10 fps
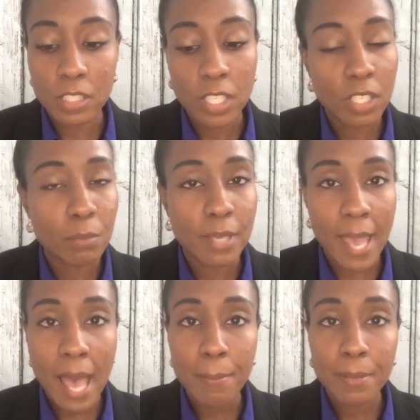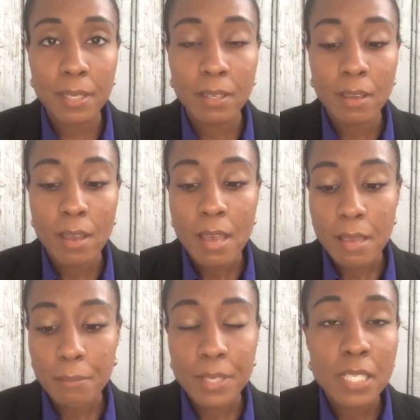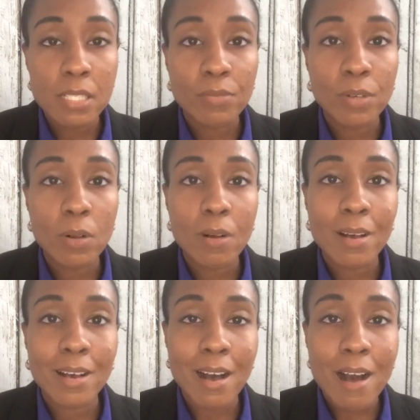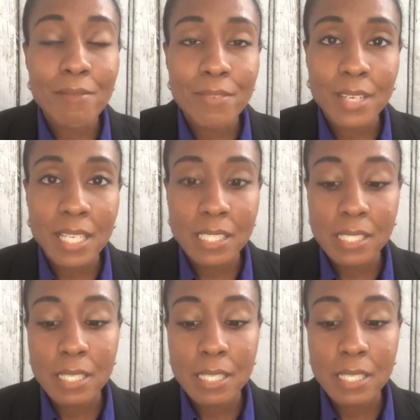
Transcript: It could be happy, peaceful, confident,